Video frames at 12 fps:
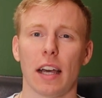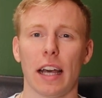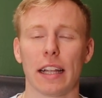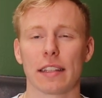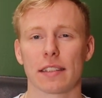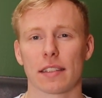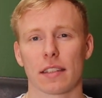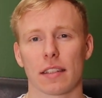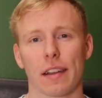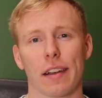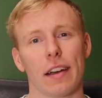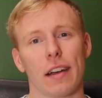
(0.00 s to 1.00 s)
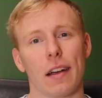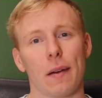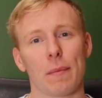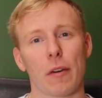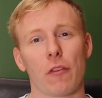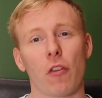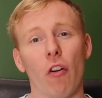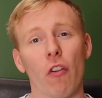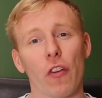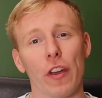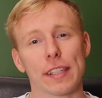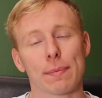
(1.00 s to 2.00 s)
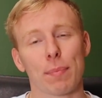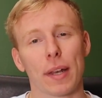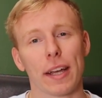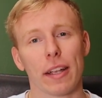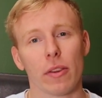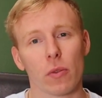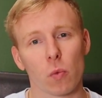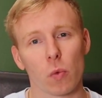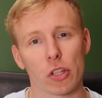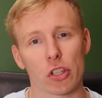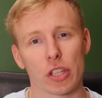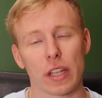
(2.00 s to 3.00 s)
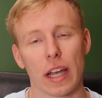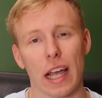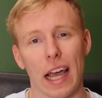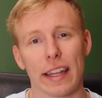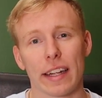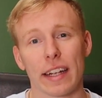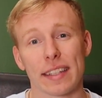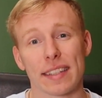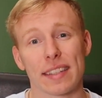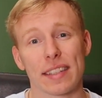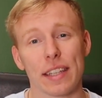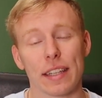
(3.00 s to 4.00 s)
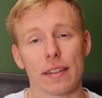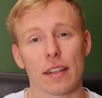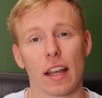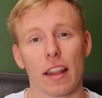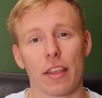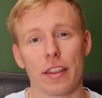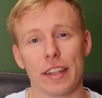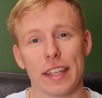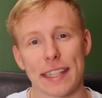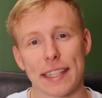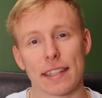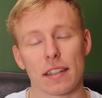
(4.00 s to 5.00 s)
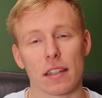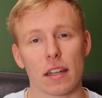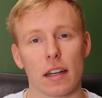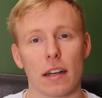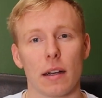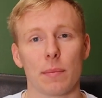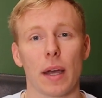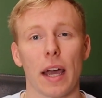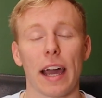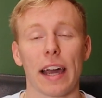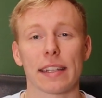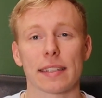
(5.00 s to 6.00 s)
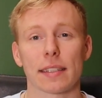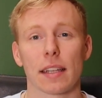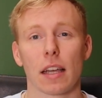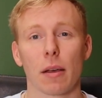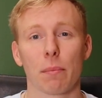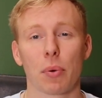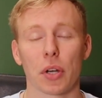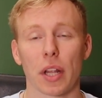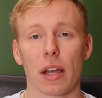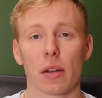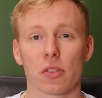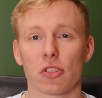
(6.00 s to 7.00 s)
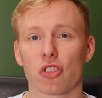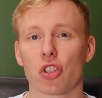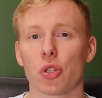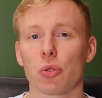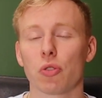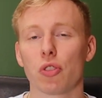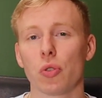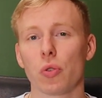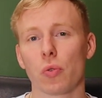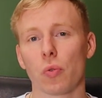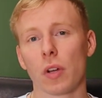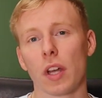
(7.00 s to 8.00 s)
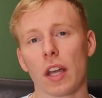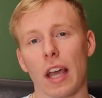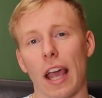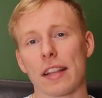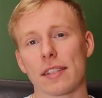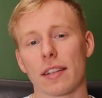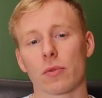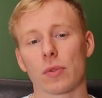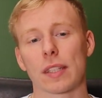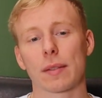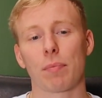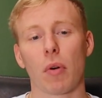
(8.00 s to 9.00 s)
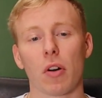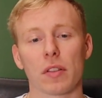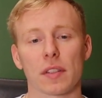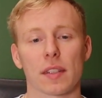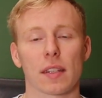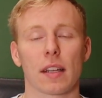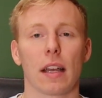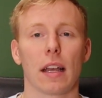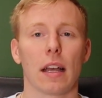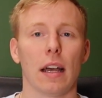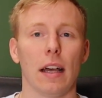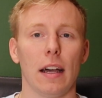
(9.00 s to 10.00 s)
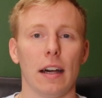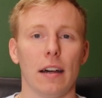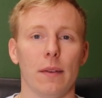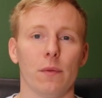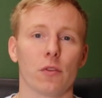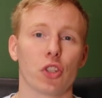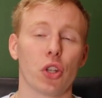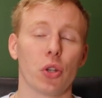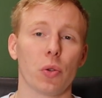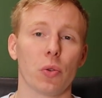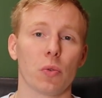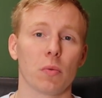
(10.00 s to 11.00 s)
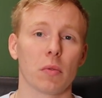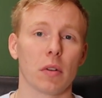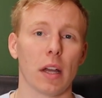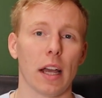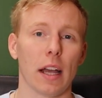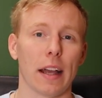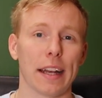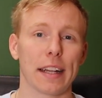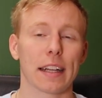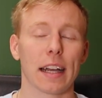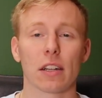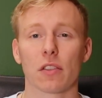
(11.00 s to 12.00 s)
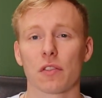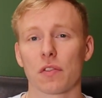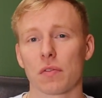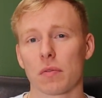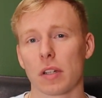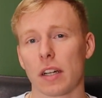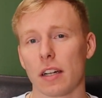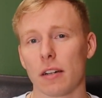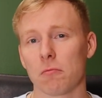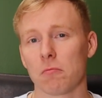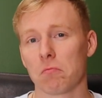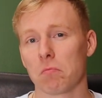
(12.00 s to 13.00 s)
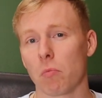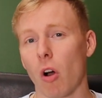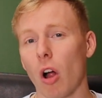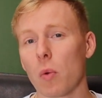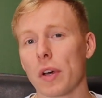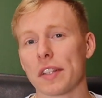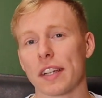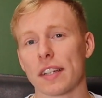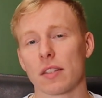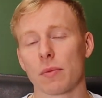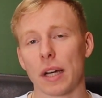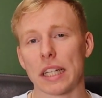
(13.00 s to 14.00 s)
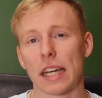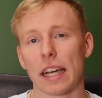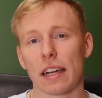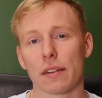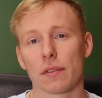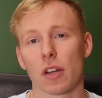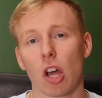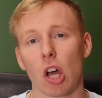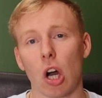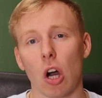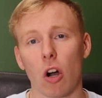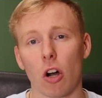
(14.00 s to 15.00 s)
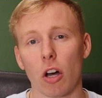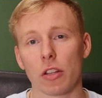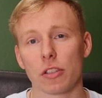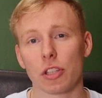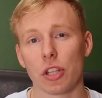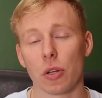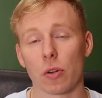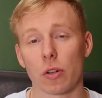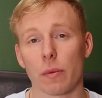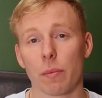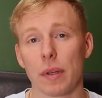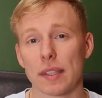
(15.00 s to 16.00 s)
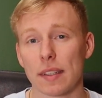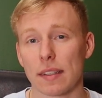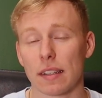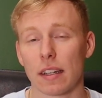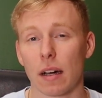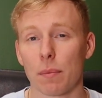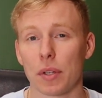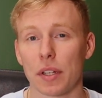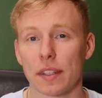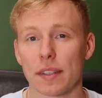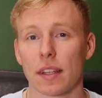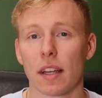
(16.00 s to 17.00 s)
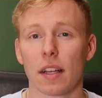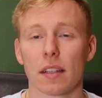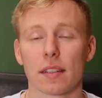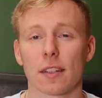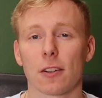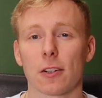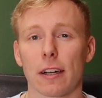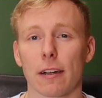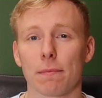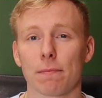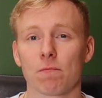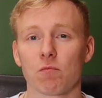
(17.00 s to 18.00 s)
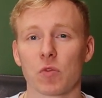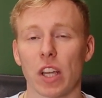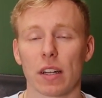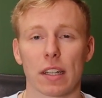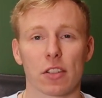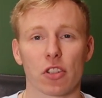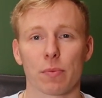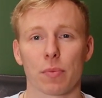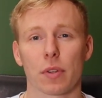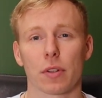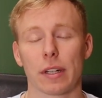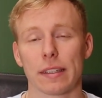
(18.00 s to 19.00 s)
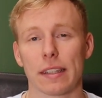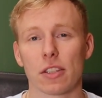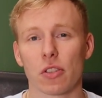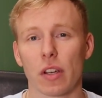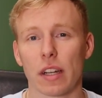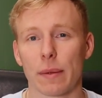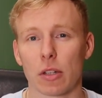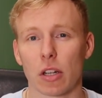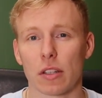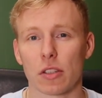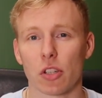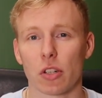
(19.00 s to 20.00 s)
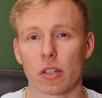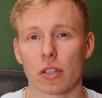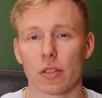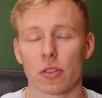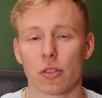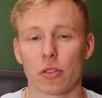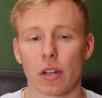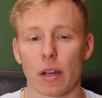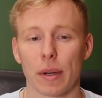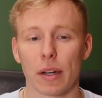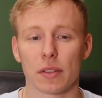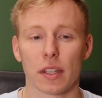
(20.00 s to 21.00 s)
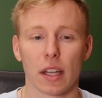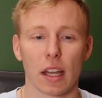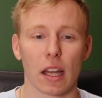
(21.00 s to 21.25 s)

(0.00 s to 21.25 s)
and um, a four-phase plan which the NIST, the NIST, um, has put out to do incident response um, to uh, any kind of um, malware attacks you might have on your business and companies. So um, yeah, let's jump right into it. I'm gonna talk to you about